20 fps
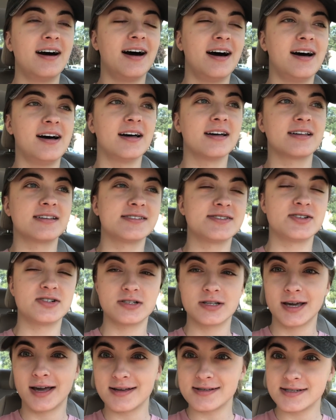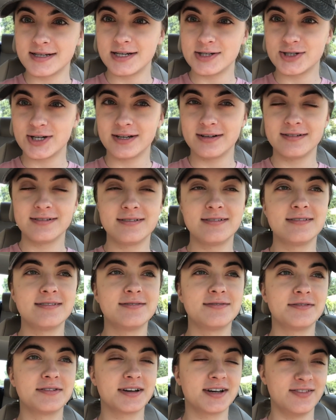because uh, there's a gas station
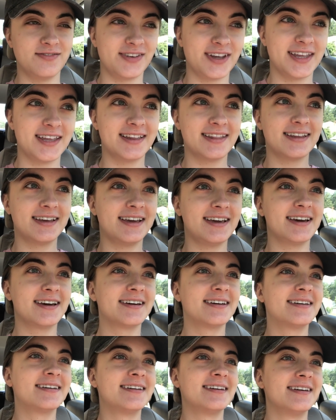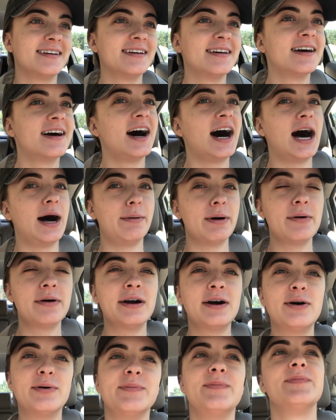conveniently on my way
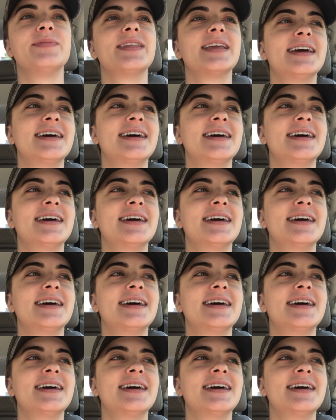home.